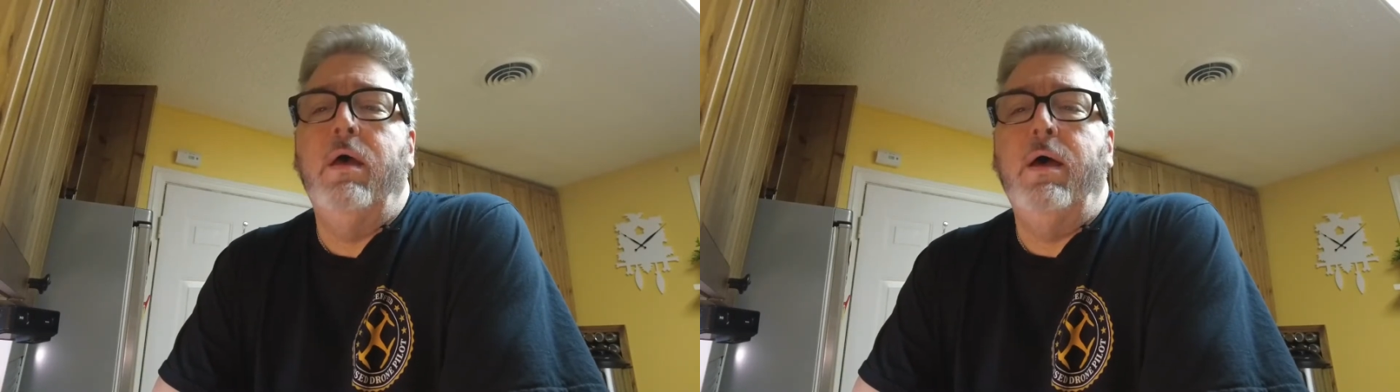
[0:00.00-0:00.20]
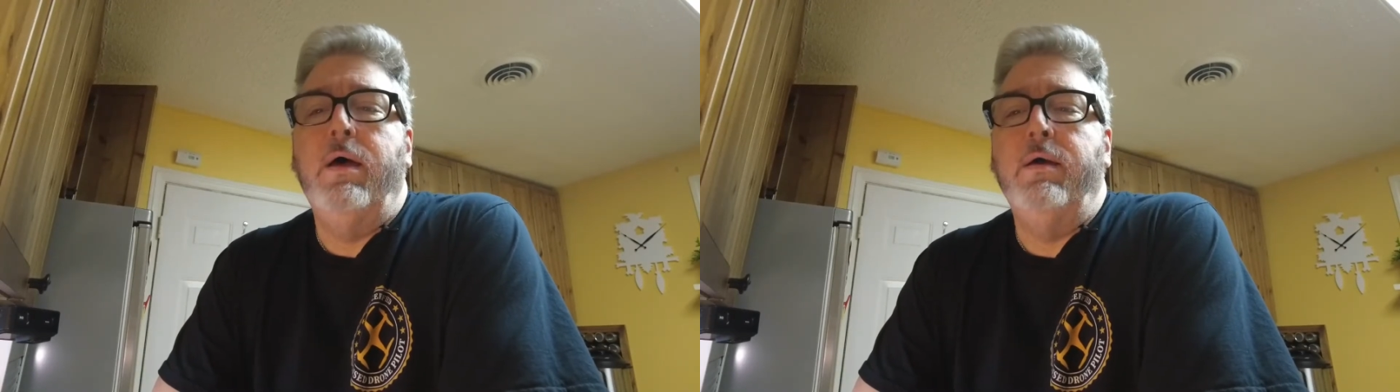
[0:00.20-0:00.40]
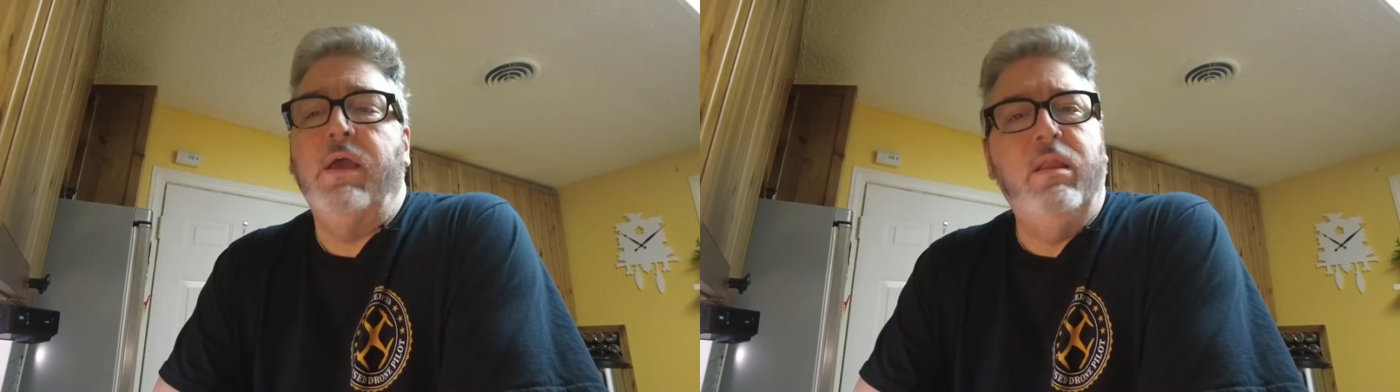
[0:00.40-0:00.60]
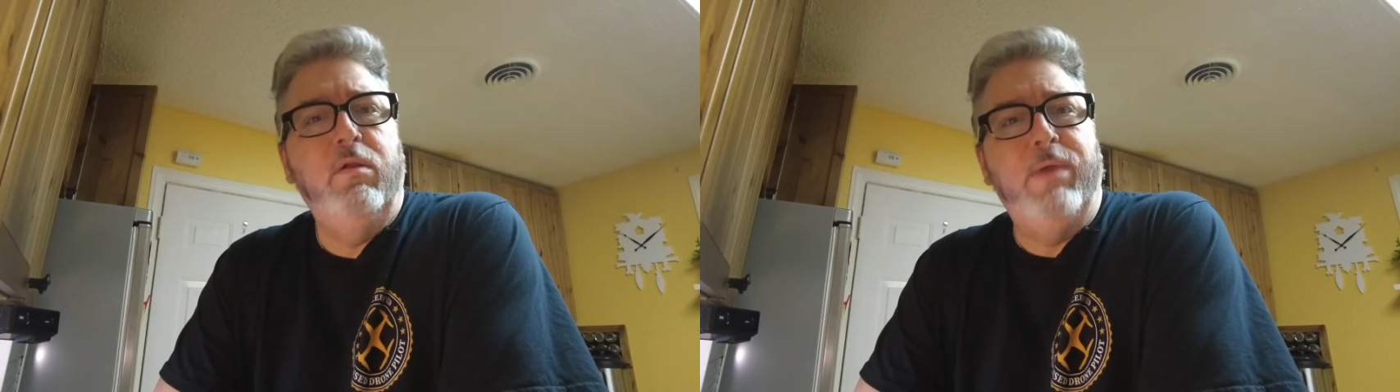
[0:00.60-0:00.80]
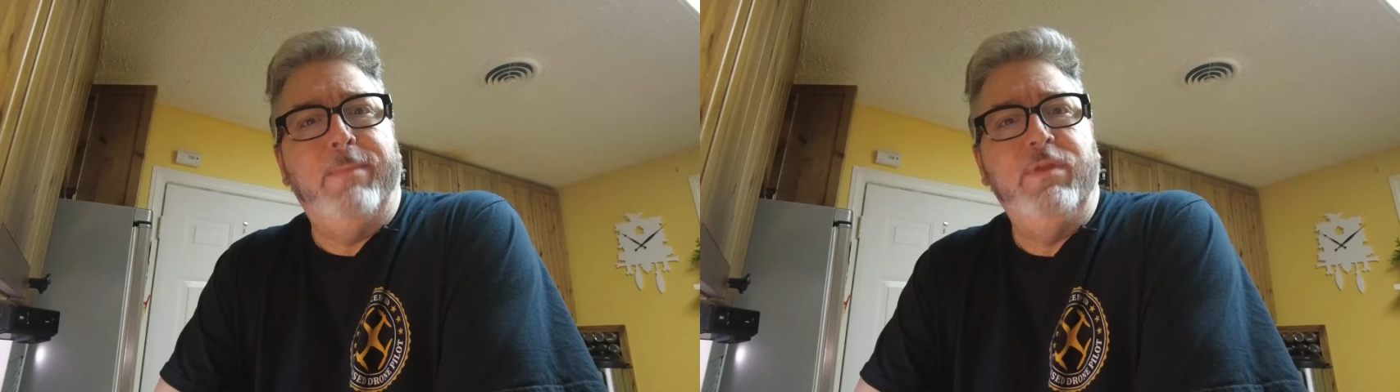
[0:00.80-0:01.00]
Got a
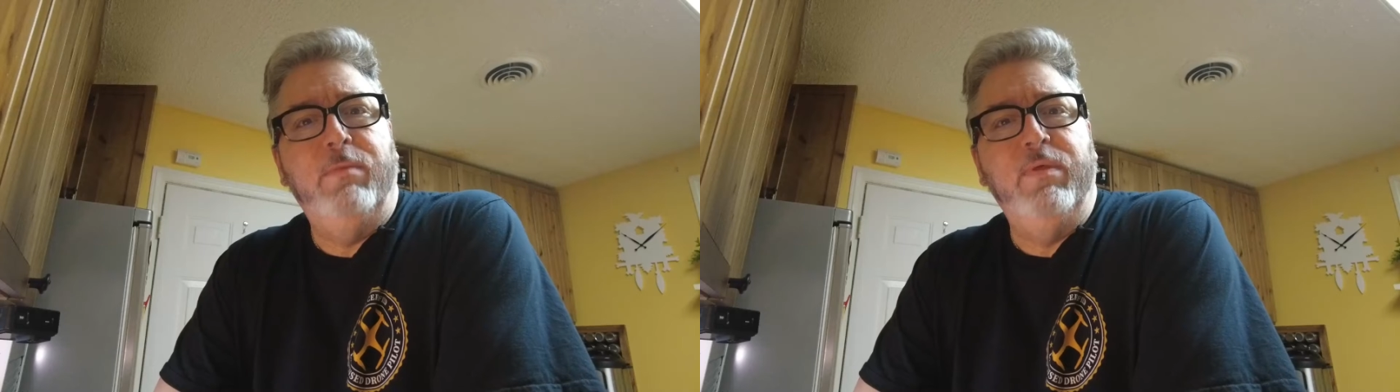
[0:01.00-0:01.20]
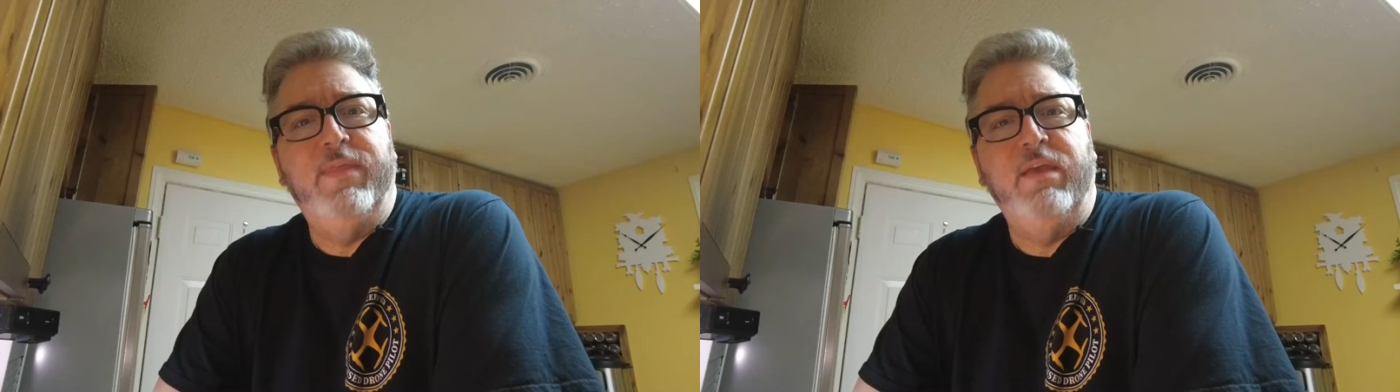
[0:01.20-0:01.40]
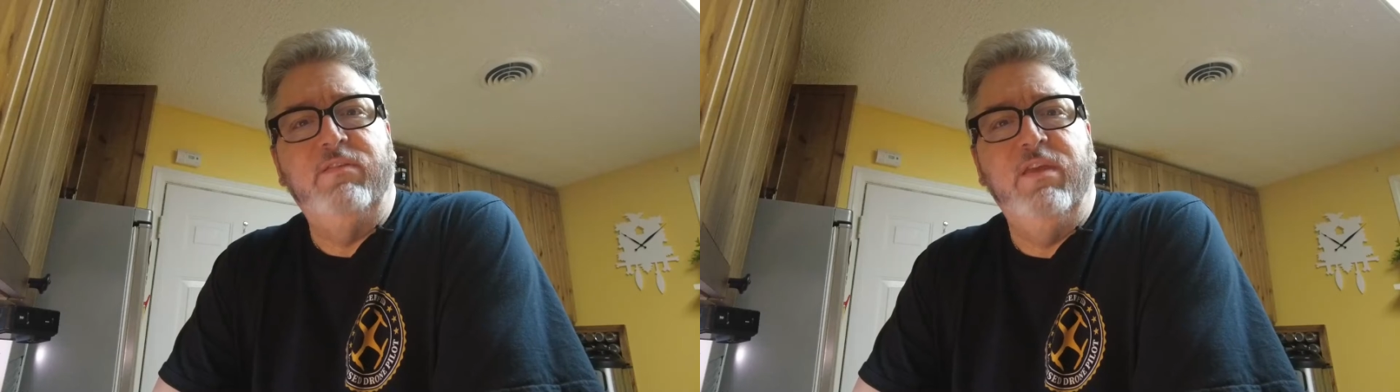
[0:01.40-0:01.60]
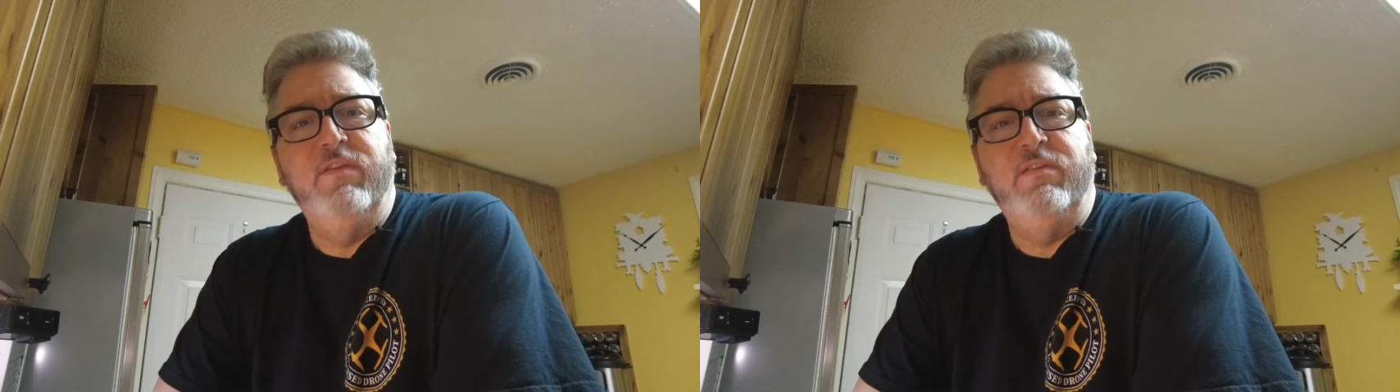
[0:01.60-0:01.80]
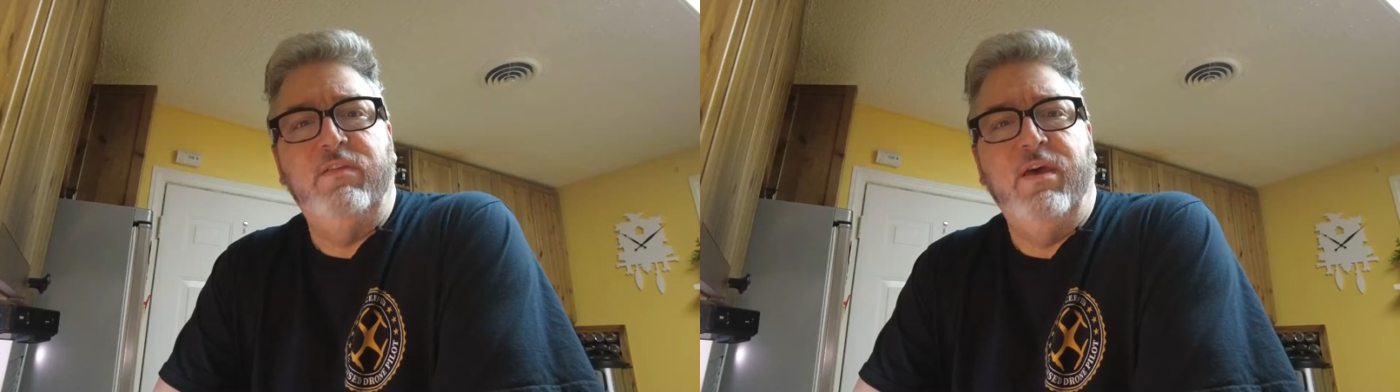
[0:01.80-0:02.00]
little wrapped up in
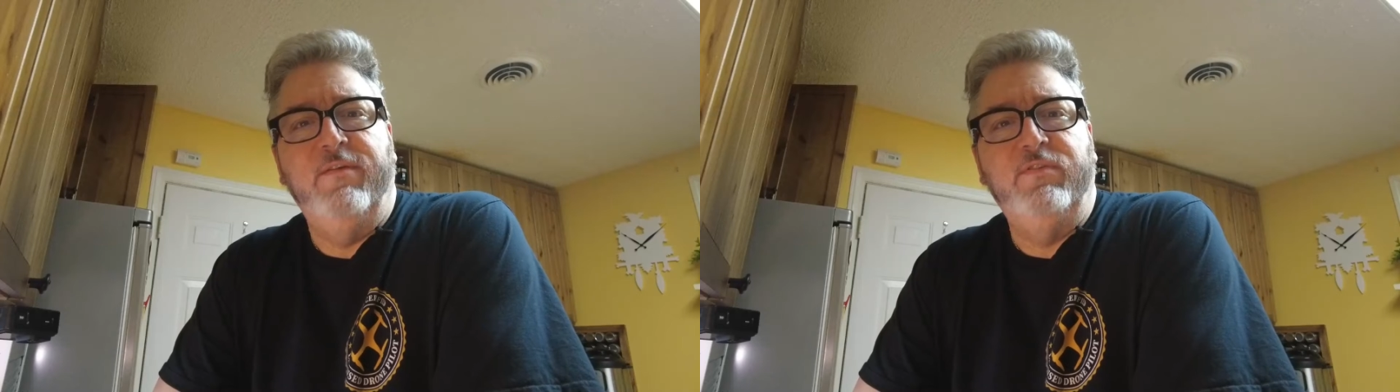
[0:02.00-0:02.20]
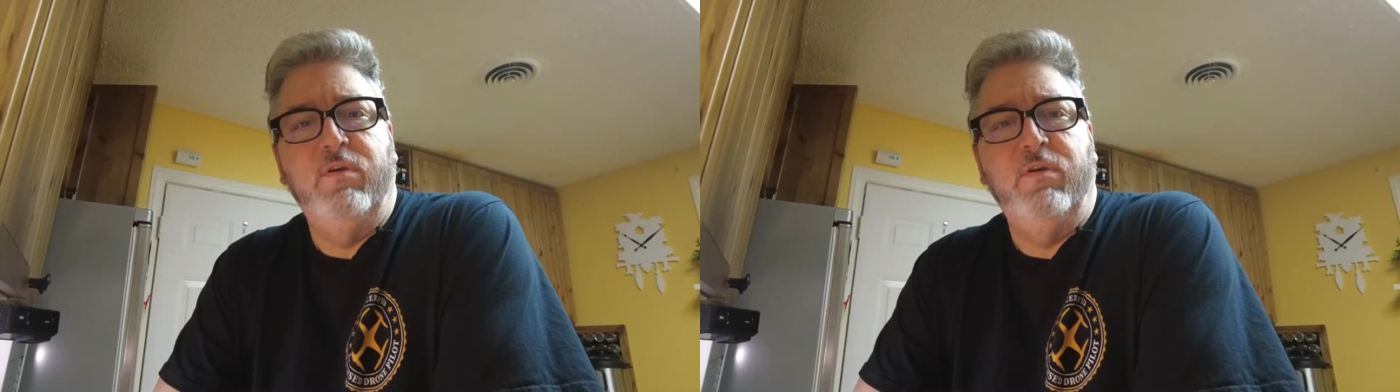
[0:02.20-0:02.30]
Thanksgiving stuff,